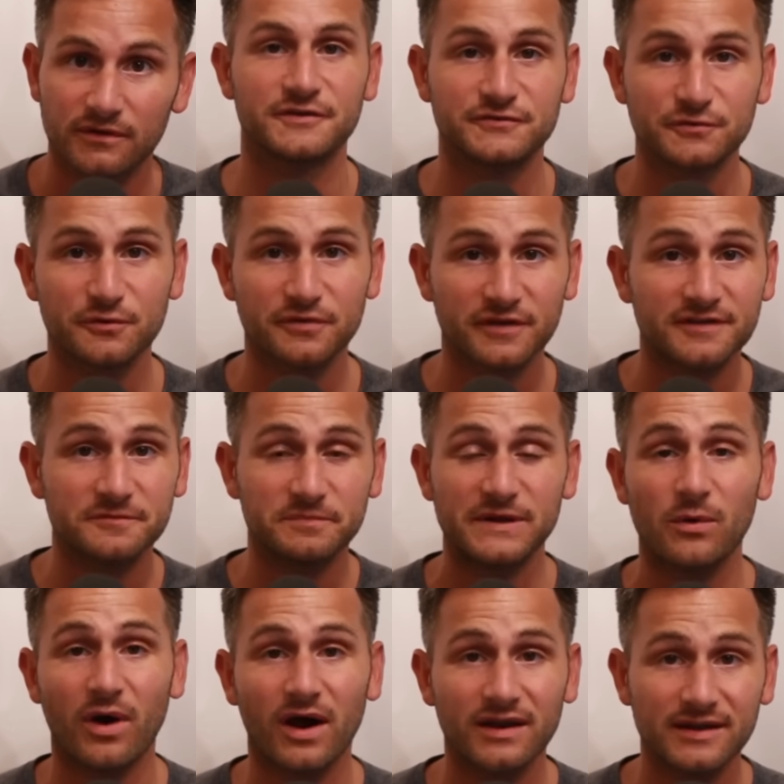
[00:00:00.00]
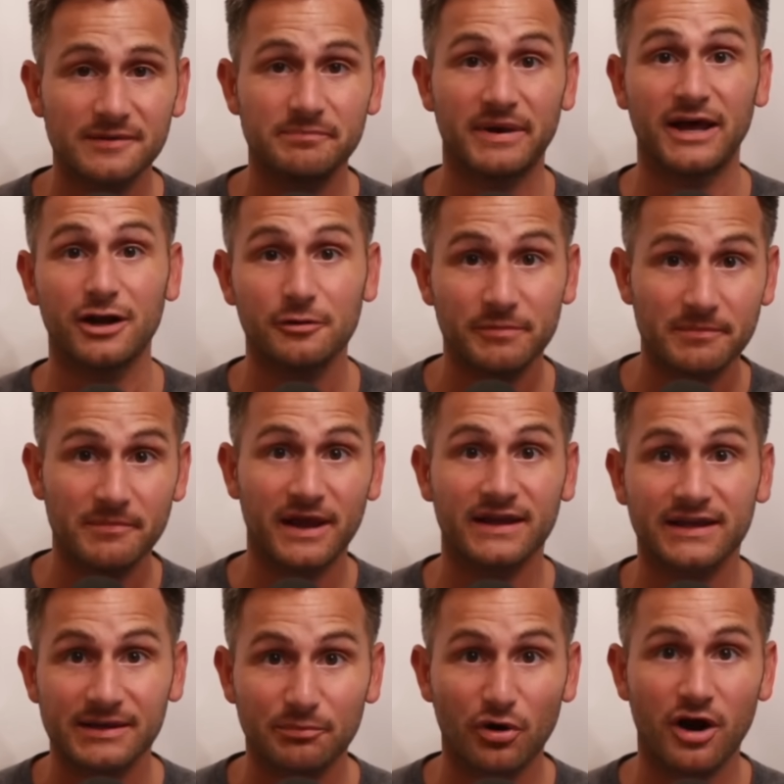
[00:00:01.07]
The truth is, BYD better be
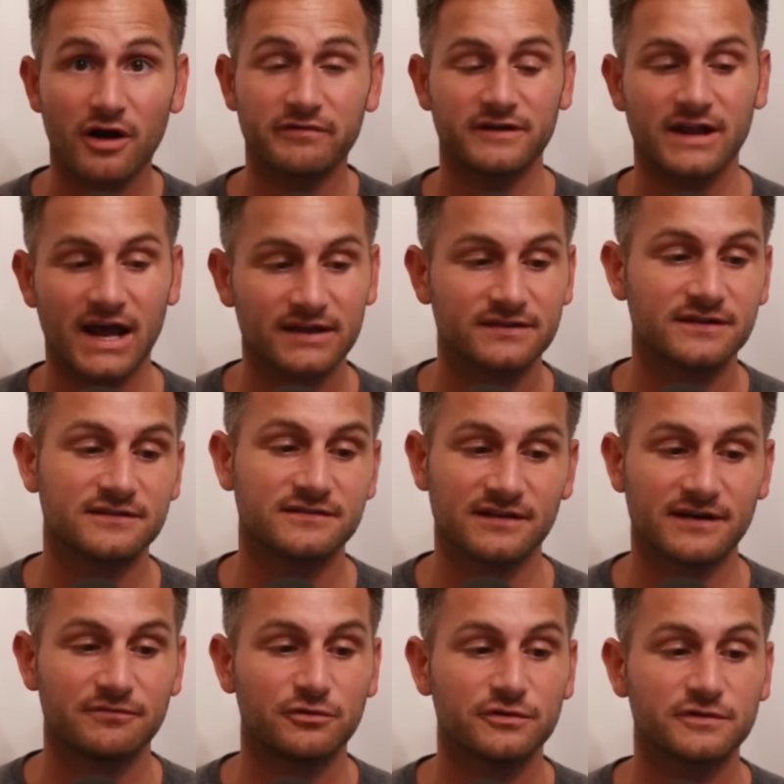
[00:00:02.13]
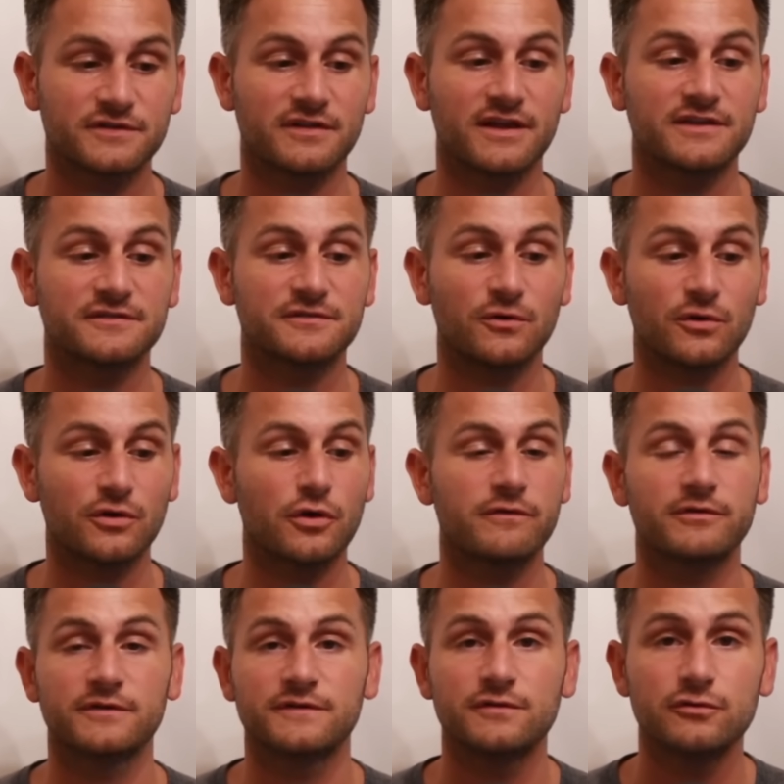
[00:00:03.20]
making profit at these levels. They sold
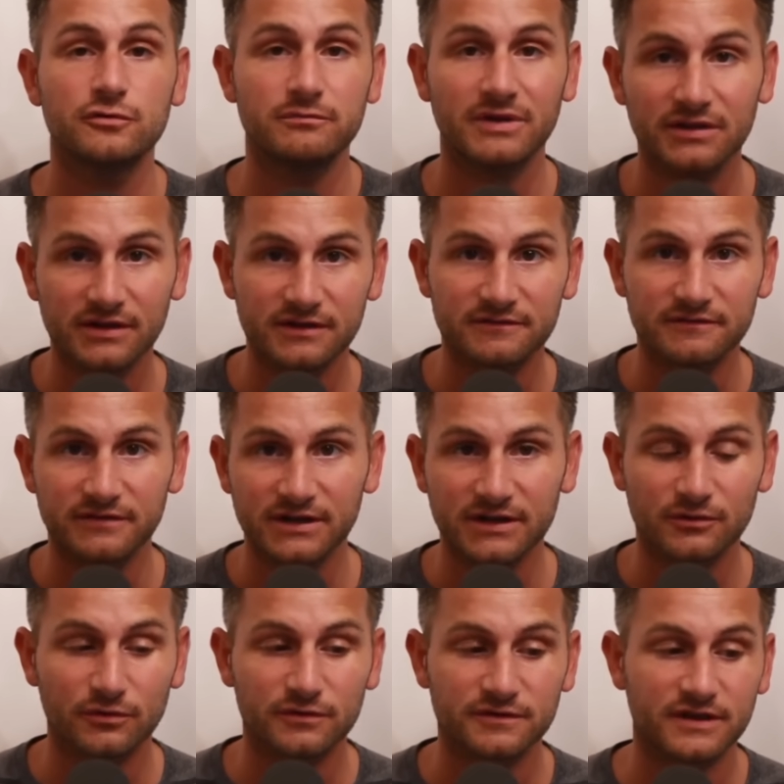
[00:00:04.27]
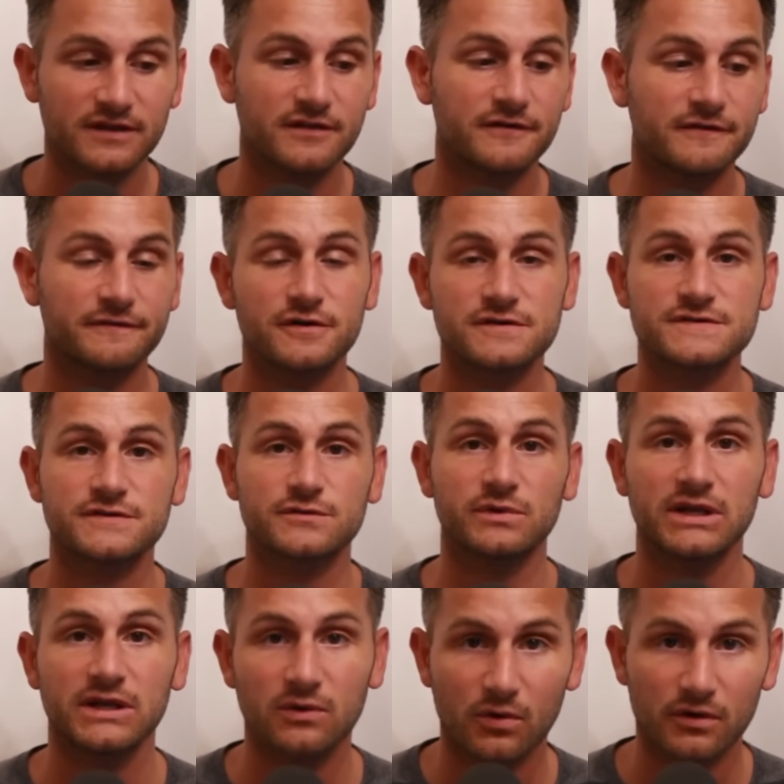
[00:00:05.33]
over 2 million vehicles in the first
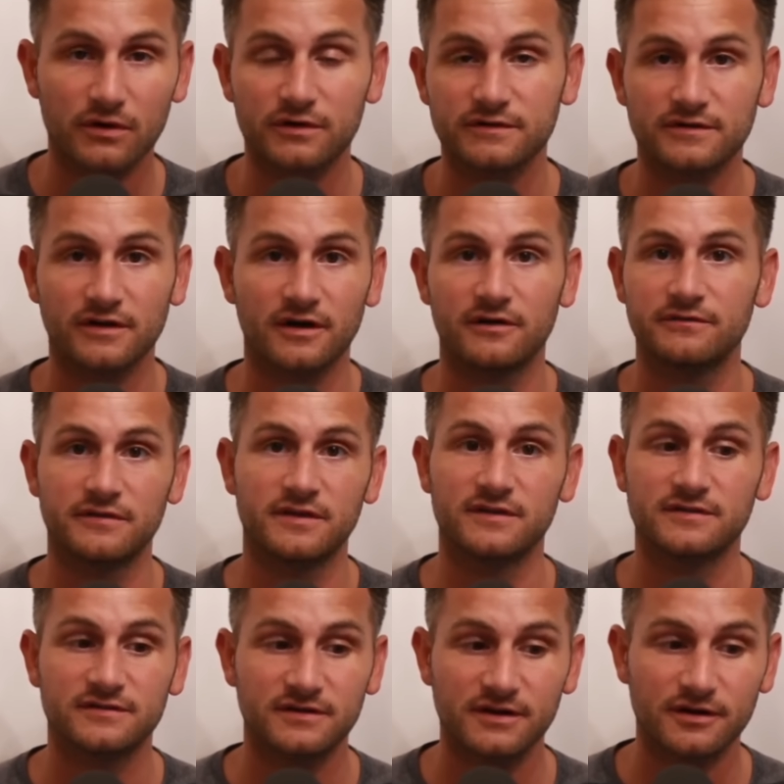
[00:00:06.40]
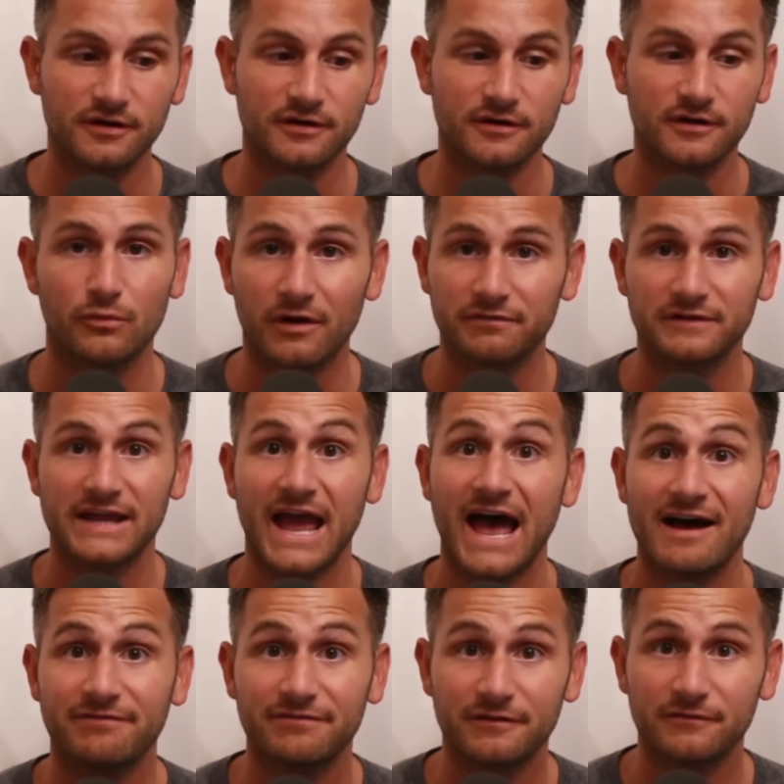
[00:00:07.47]
three quarters of this year, roughly
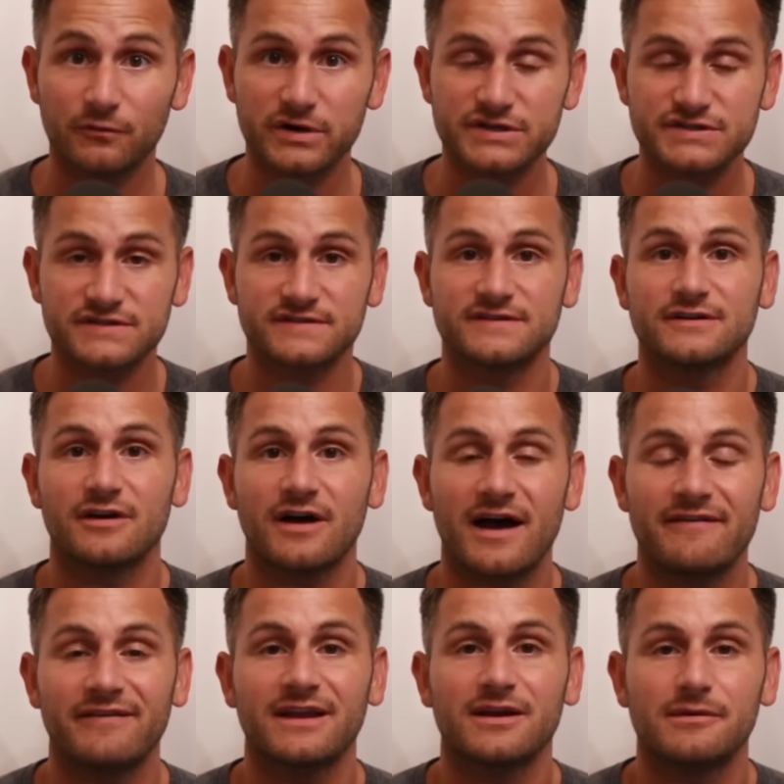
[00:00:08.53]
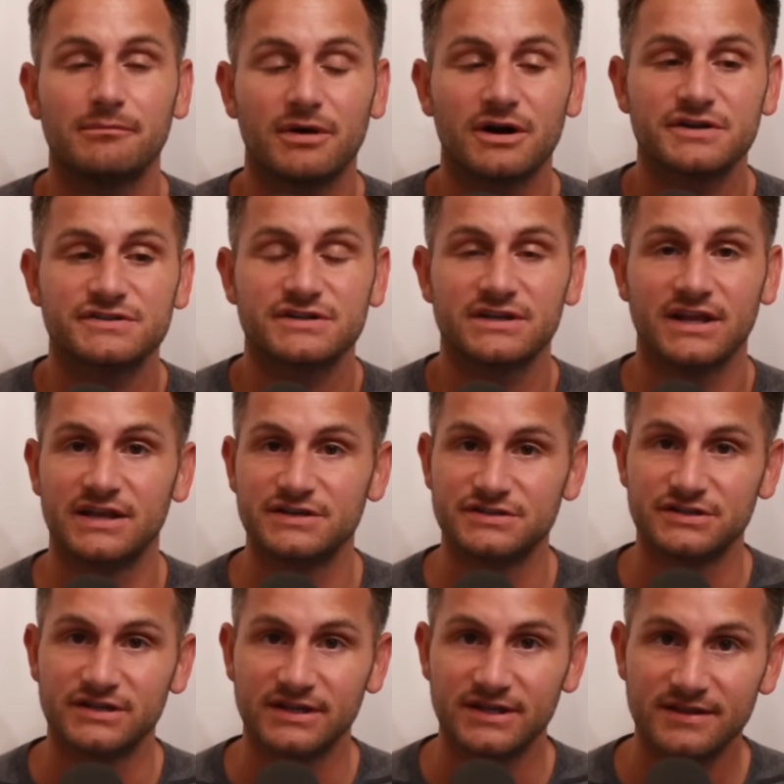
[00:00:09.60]
half of which still have a combustion
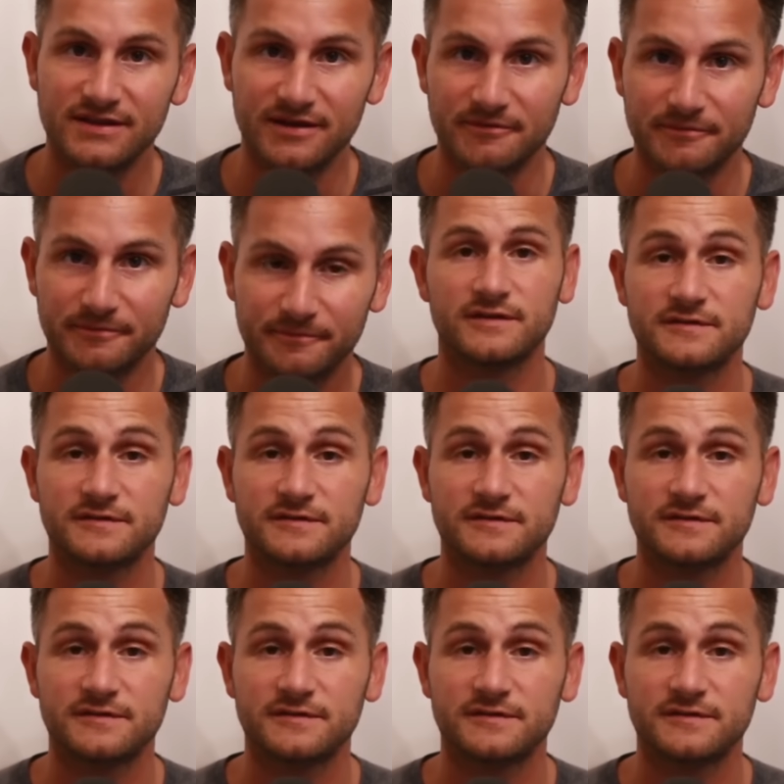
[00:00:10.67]
engine in them.